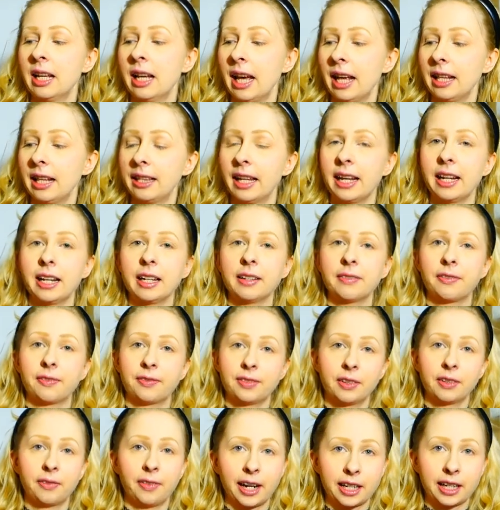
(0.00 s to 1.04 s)

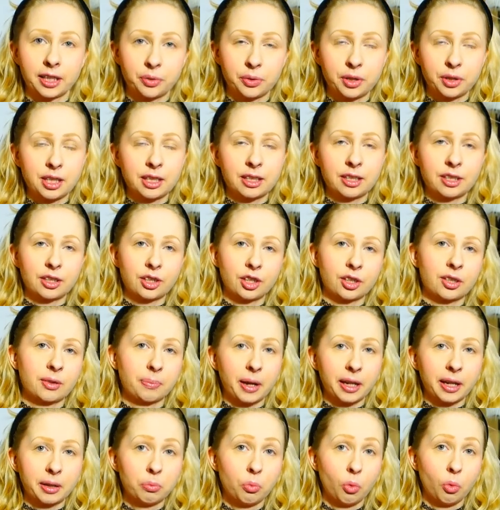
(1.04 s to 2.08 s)
The factories just
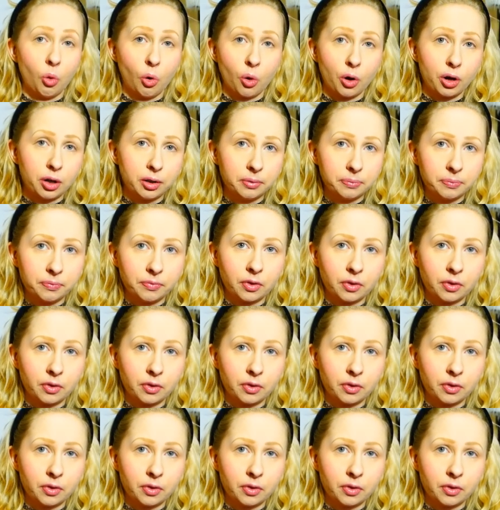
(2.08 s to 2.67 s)
make more